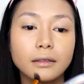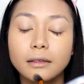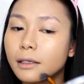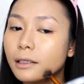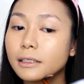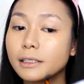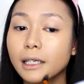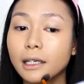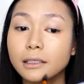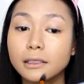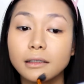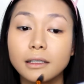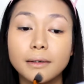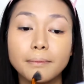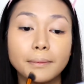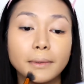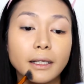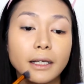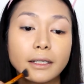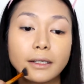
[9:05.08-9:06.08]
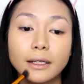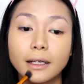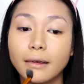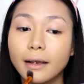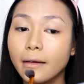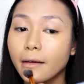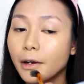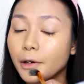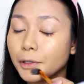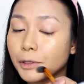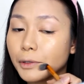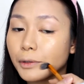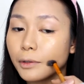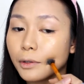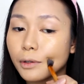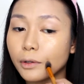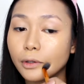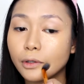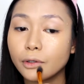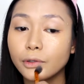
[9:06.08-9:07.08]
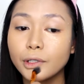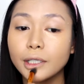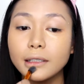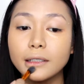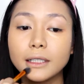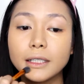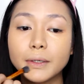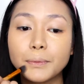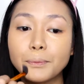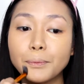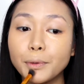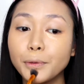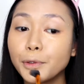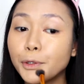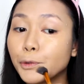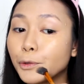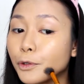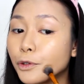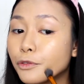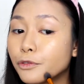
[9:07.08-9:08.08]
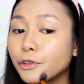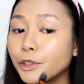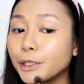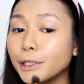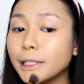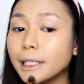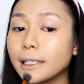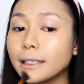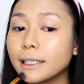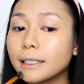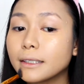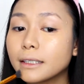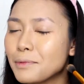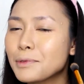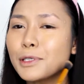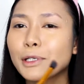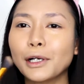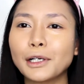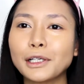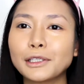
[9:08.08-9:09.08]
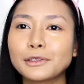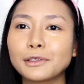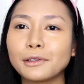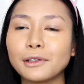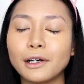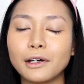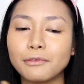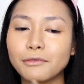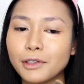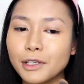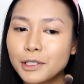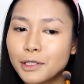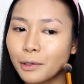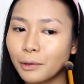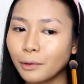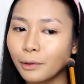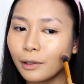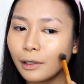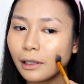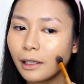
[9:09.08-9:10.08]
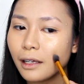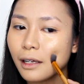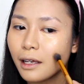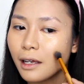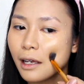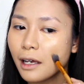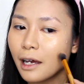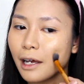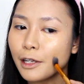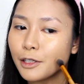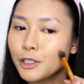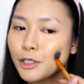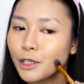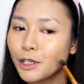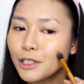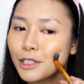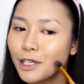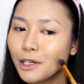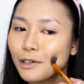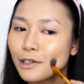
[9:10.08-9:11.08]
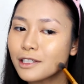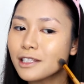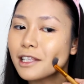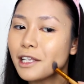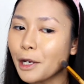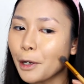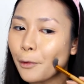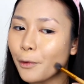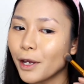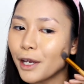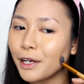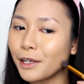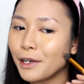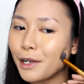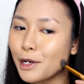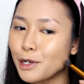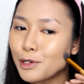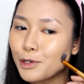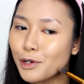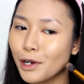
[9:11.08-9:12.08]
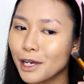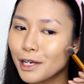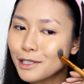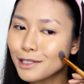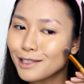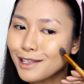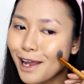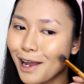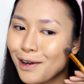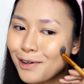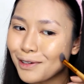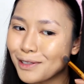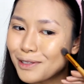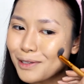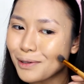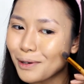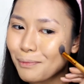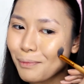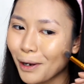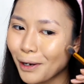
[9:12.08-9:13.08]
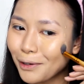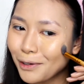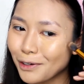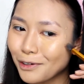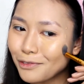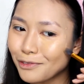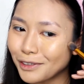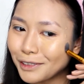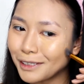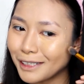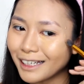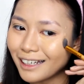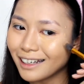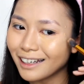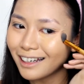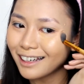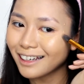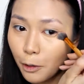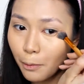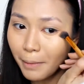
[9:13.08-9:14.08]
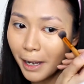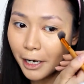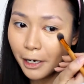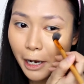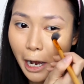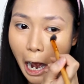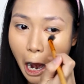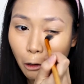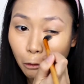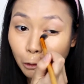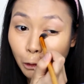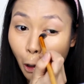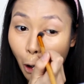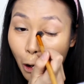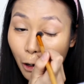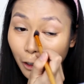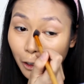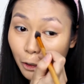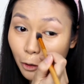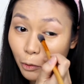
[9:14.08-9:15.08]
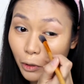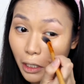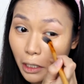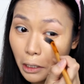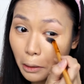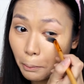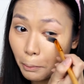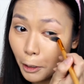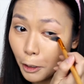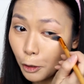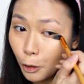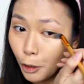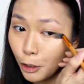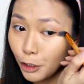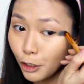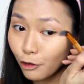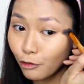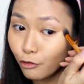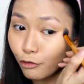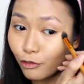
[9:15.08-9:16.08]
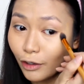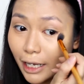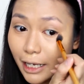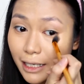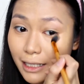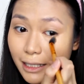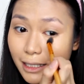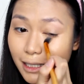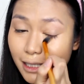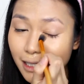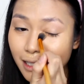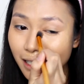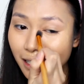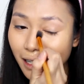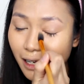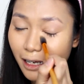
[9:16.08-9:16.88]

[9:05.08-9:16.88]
It's actually blending out really beautifully. I'm starting to love this whole, it starts out as liquid and dries down to a powder feeling. No matter how long you keep it on your face,